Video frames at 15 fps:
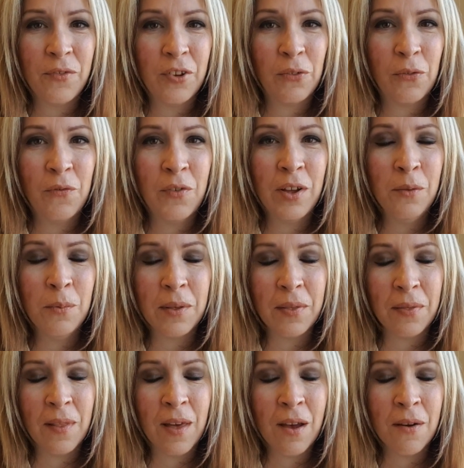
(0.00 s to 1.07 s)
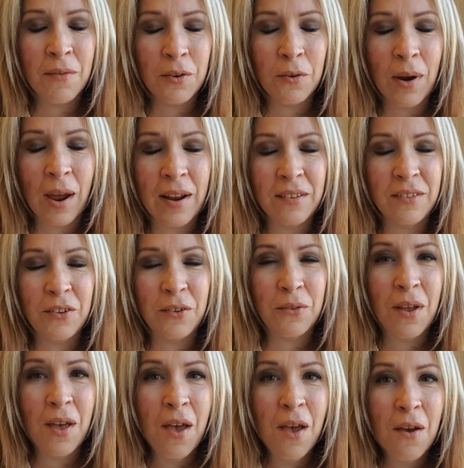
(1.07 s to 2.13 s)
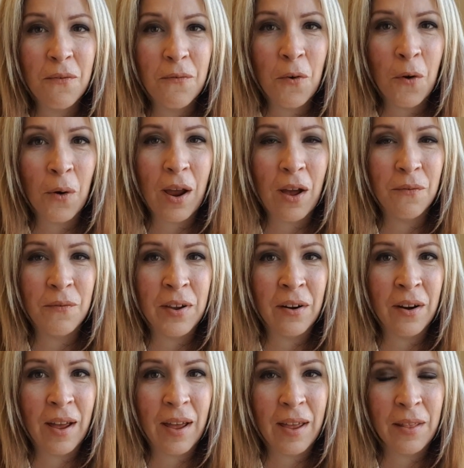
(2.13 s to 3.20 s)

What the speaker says: just filled with love and gratitude for Elvira